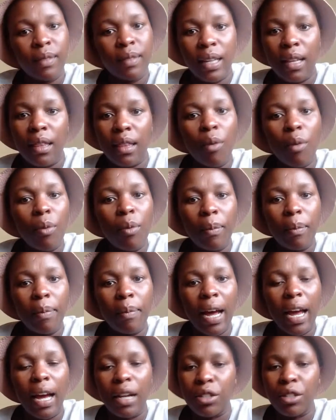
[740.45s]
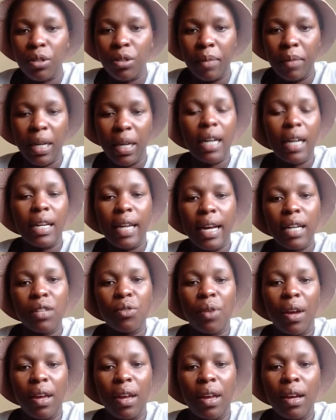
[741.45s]
they will buy and you'll make an
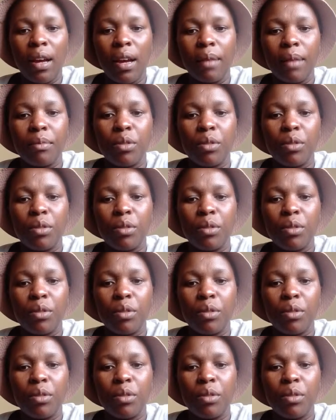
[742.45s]
extra income.